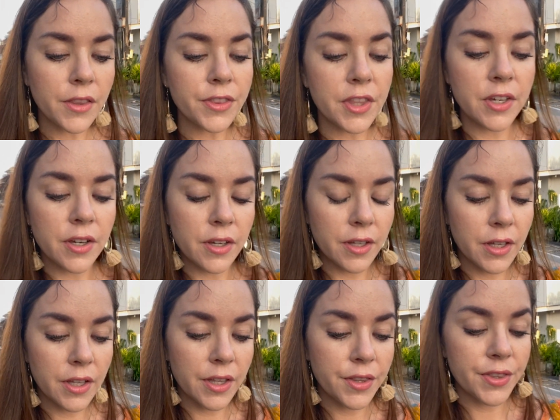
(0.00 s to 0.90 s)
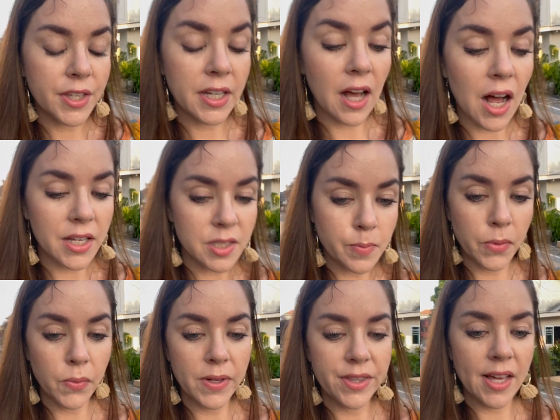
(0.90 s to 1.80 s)
the, the gospel
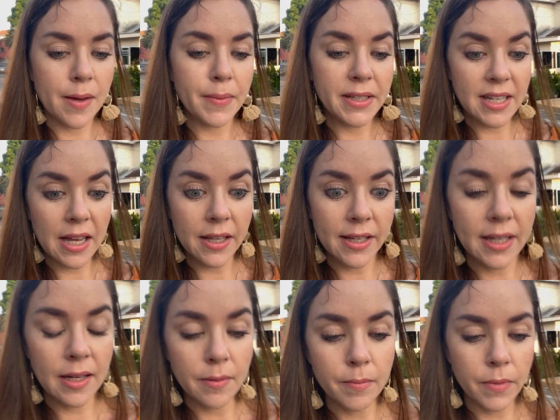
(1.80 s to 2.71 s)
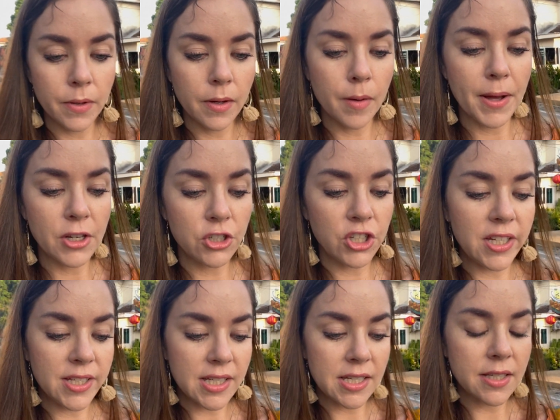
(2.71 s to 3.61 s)
with them and telling him about
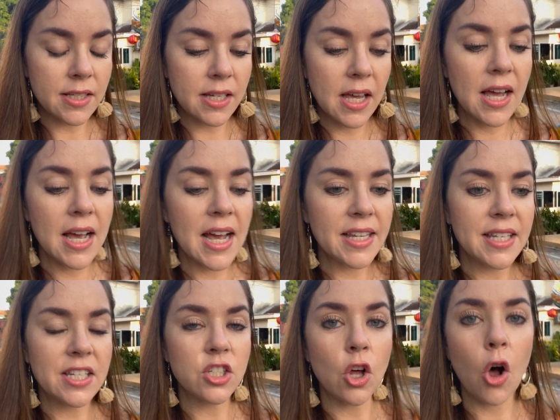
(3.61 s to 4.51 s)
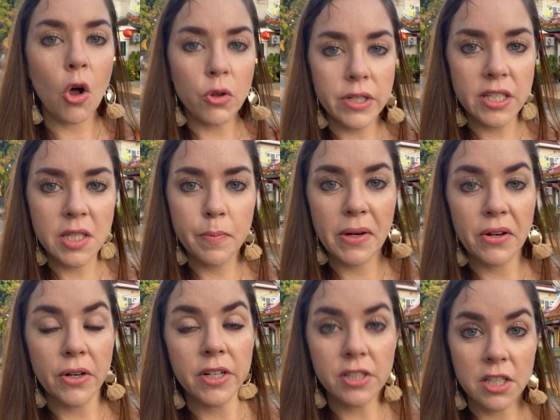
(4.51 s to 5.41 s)
Jesus, it says the Holy
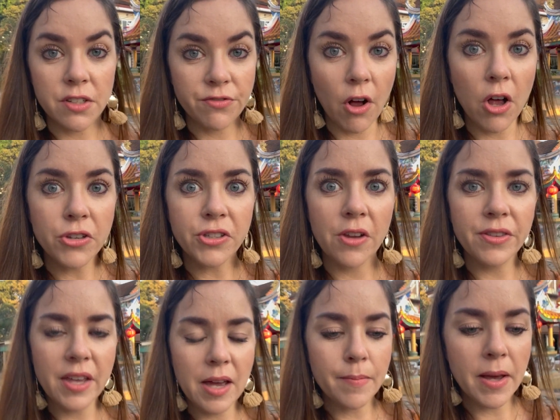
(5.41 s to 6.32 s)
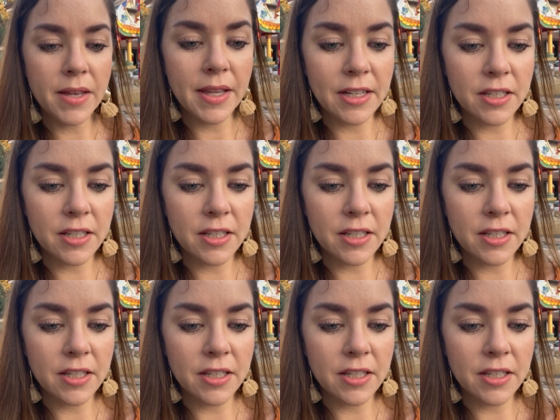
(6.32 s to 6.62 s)
Spirit just falls on them, and they